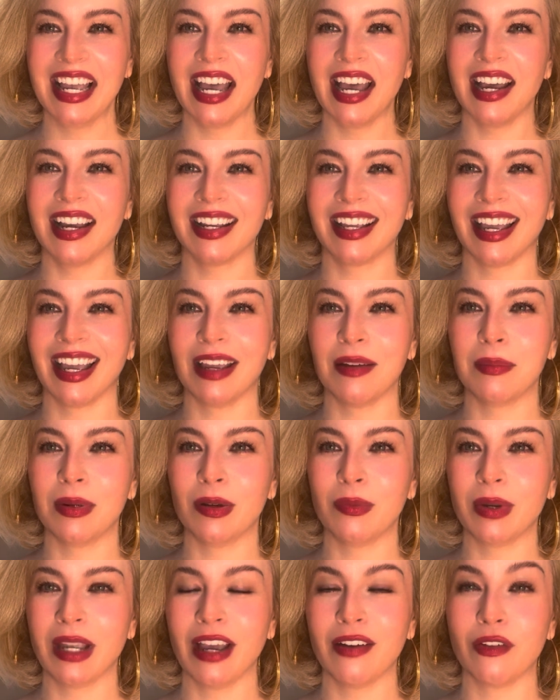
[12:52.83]
Okay, but
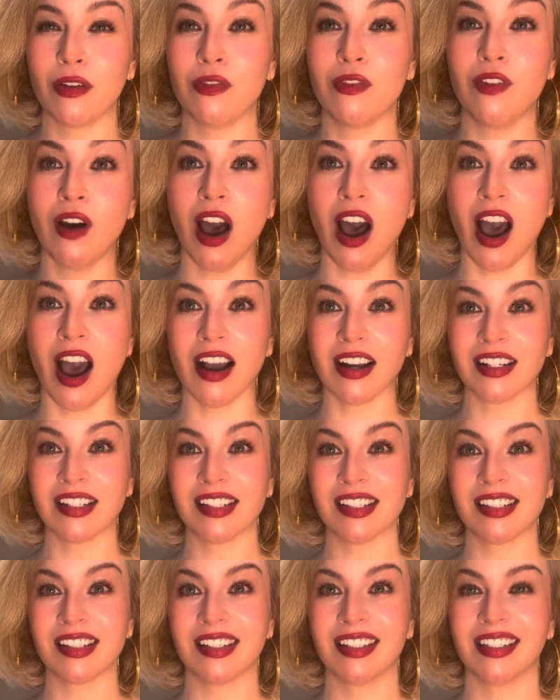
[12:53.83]
we have a
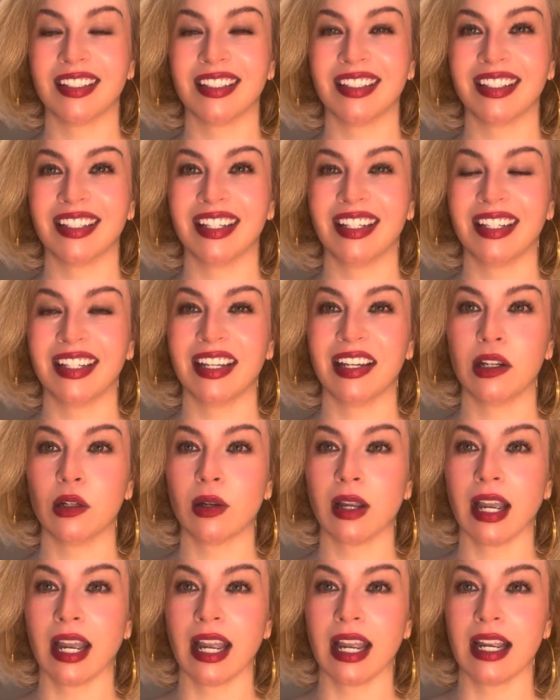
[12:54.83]
fox.
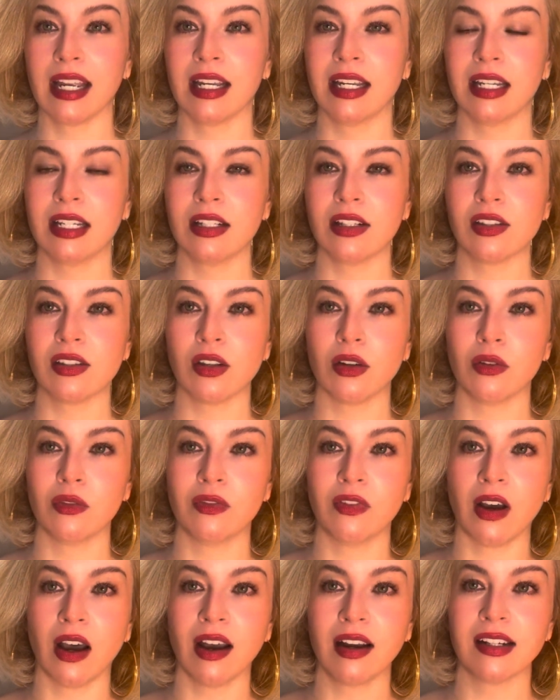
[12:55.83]
Okay, so
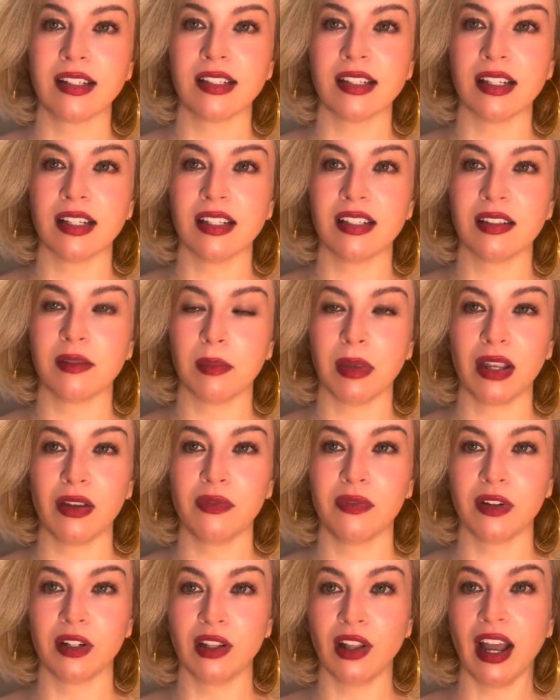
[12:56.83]
foxes mate
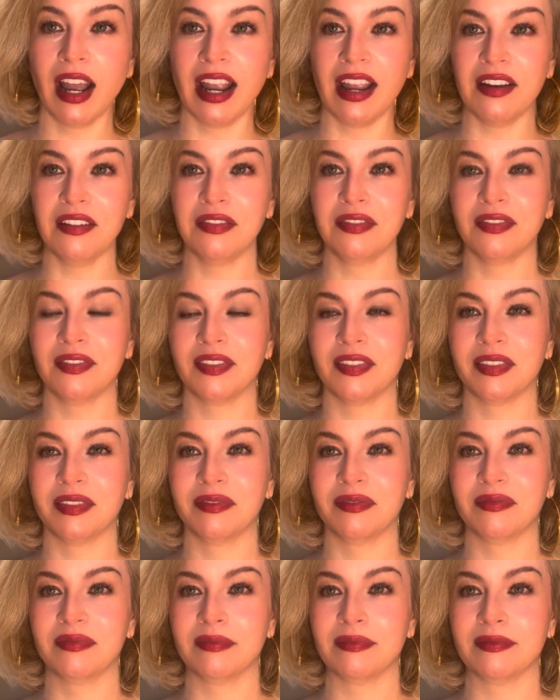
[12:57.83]
for life.
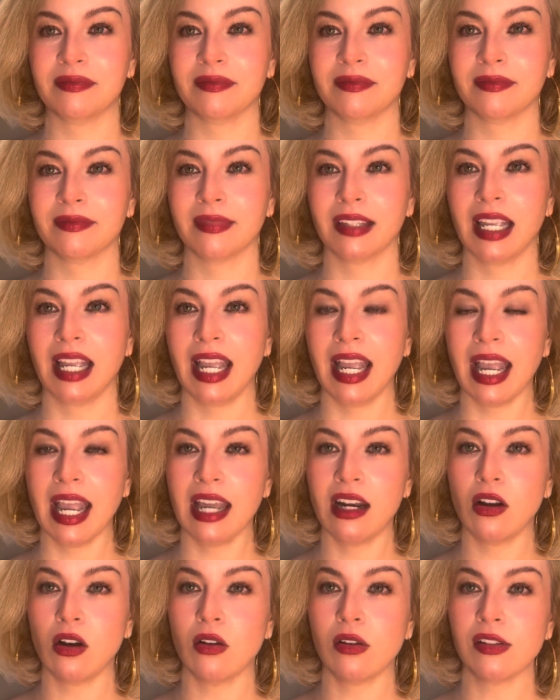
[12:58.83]

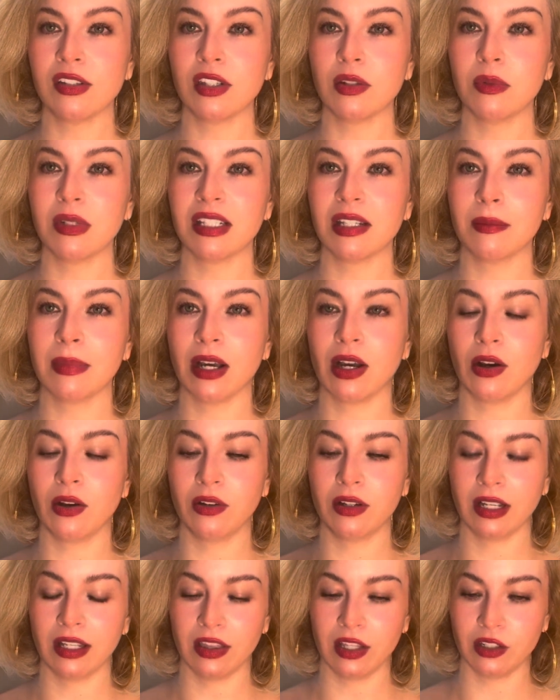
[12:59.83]
And also it's
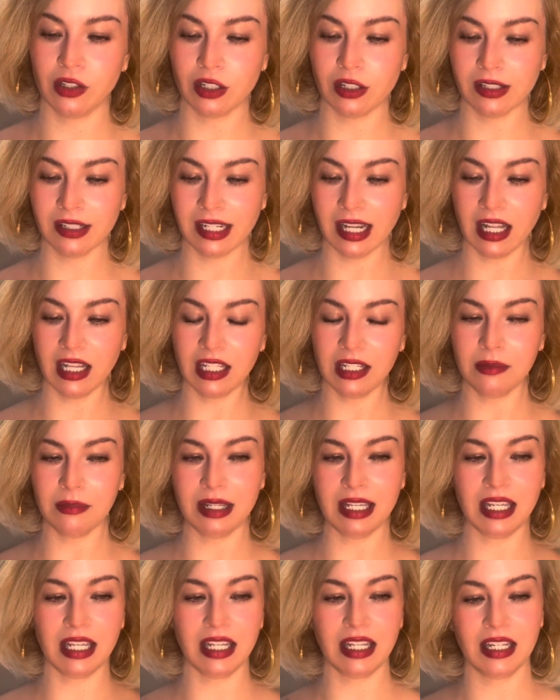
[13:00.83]
about, they're just telling
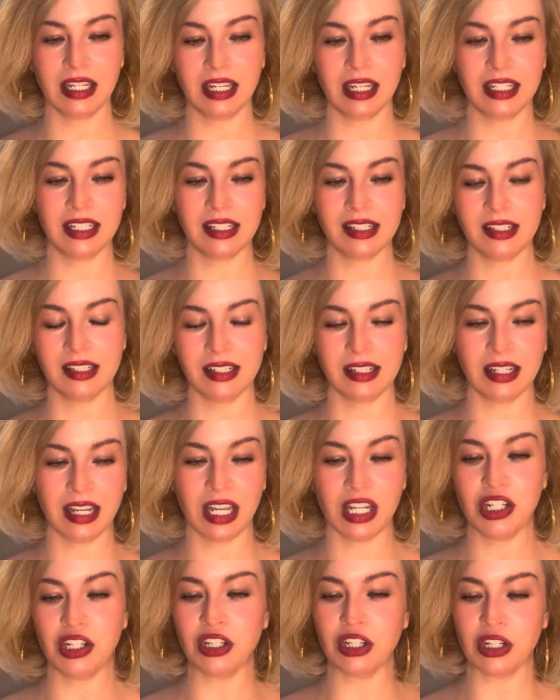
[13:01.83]
me,
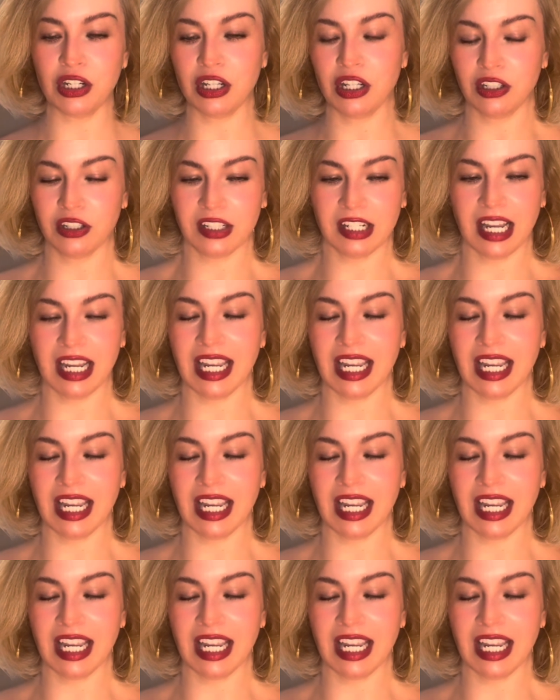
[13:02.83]
they're saying